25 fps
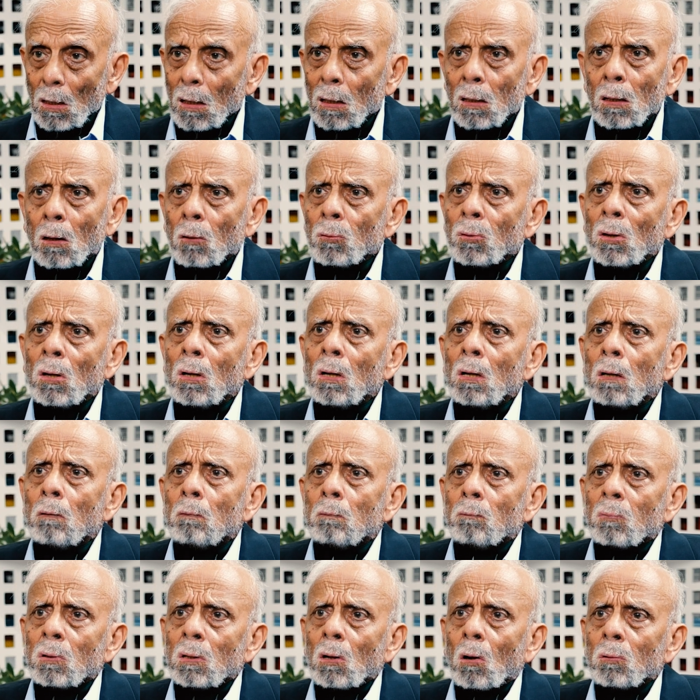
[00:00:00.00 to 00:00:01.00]
and they are
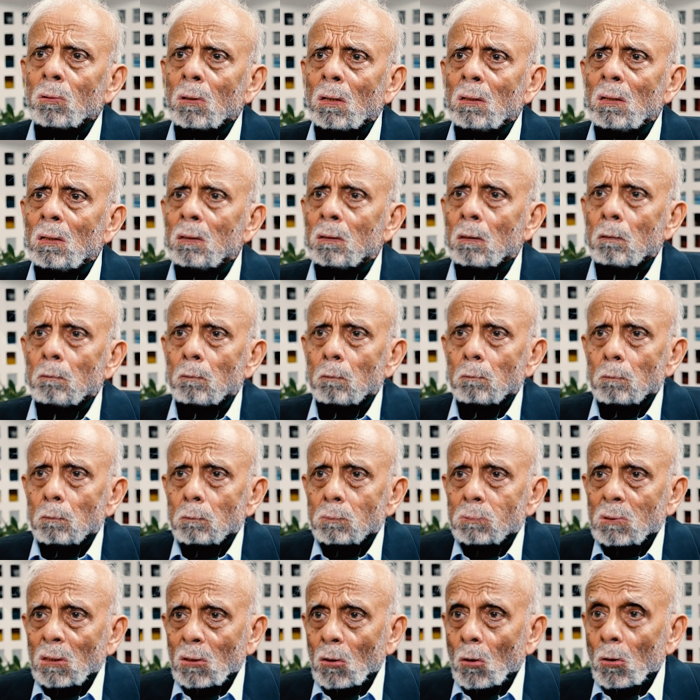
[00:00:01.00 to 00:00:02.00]
without any
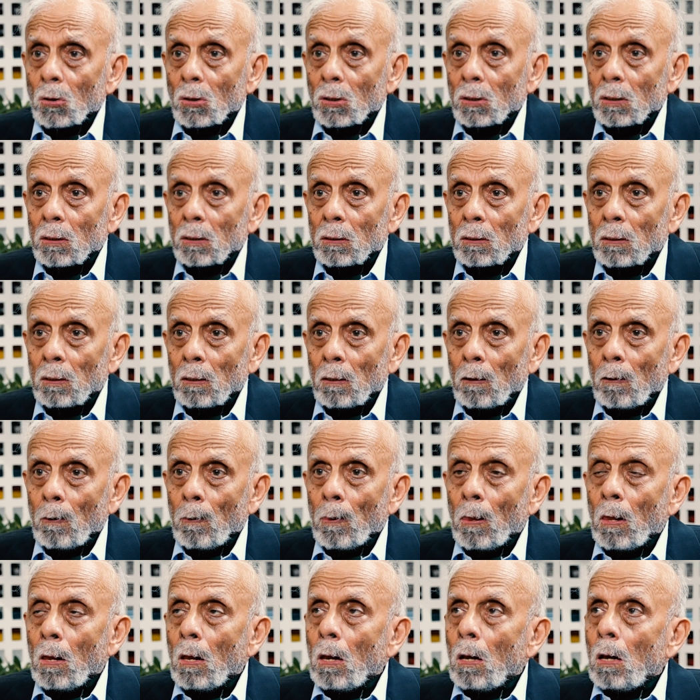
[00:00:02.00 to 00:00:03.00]
security.
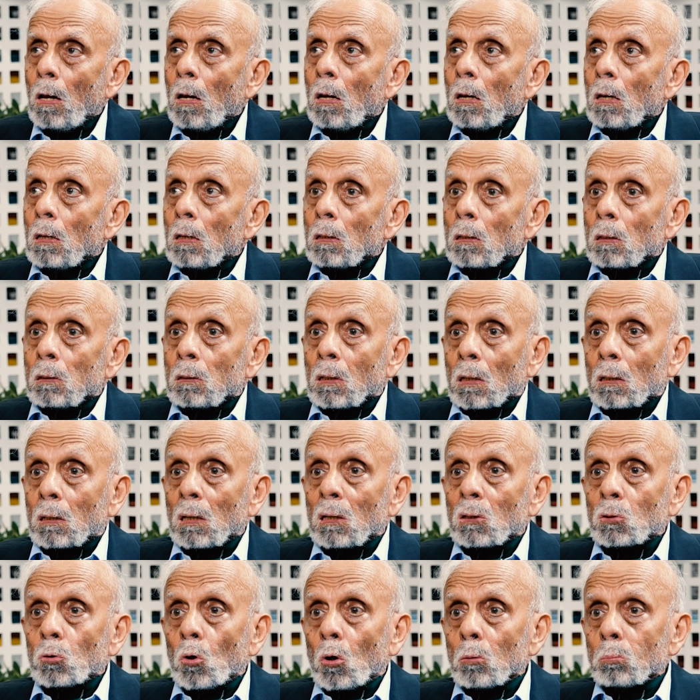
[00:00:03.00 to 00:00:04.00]
The
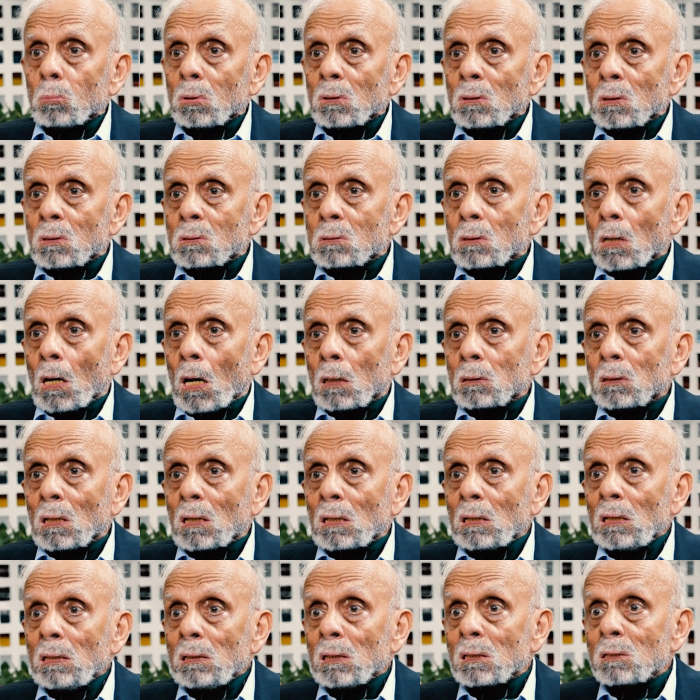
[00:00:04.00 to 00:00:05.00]
cantonments are the
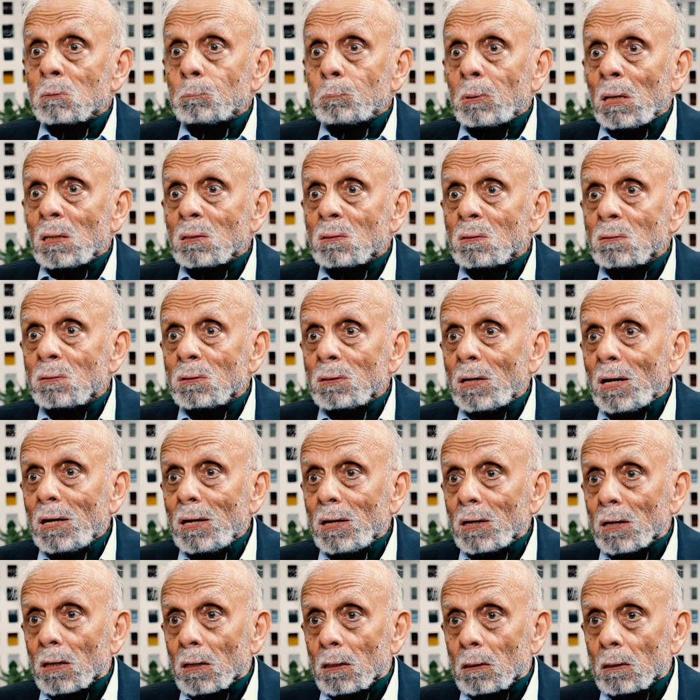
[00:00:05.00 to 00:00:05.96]
cleanest places in India.